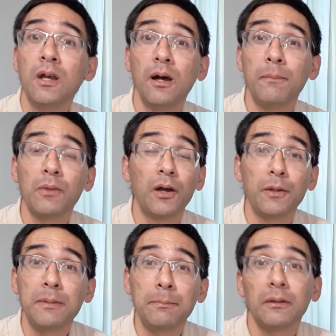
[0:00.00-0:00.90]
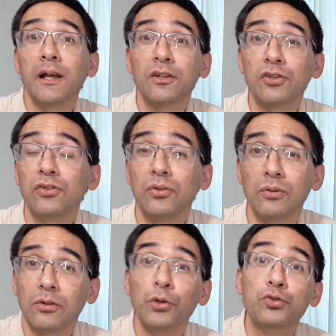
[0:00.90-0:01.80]
Um, other people like
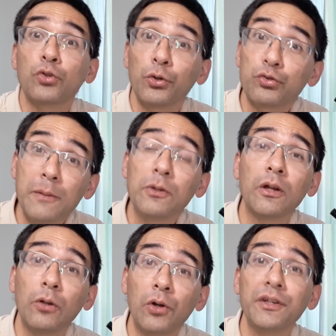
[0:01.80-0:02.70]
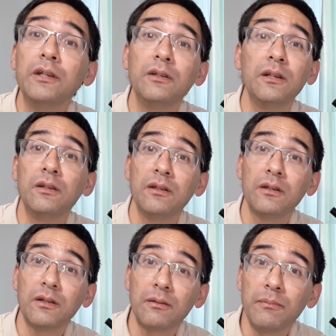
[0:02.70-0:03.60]
to con contribute a lot in
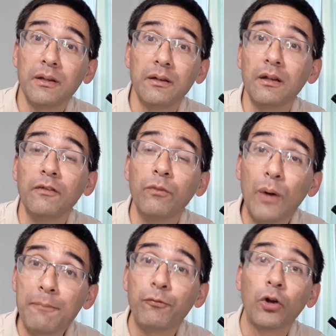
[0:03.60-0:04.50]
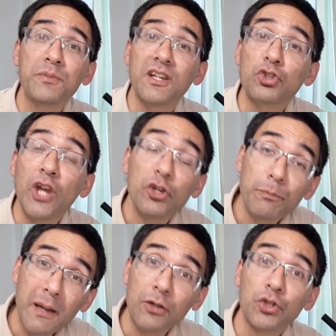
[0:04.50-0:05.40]
in um, in web forms,
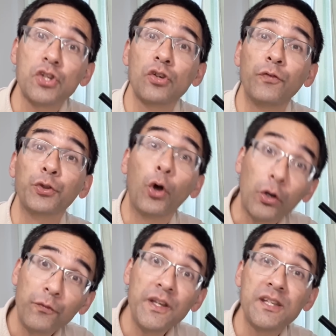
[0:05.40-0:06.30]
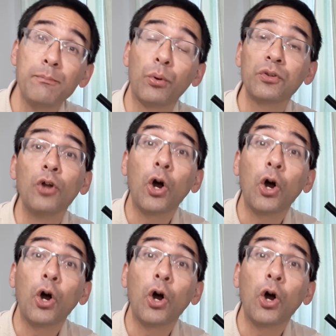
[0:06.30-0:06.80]
exchanging pictures. So photography is important.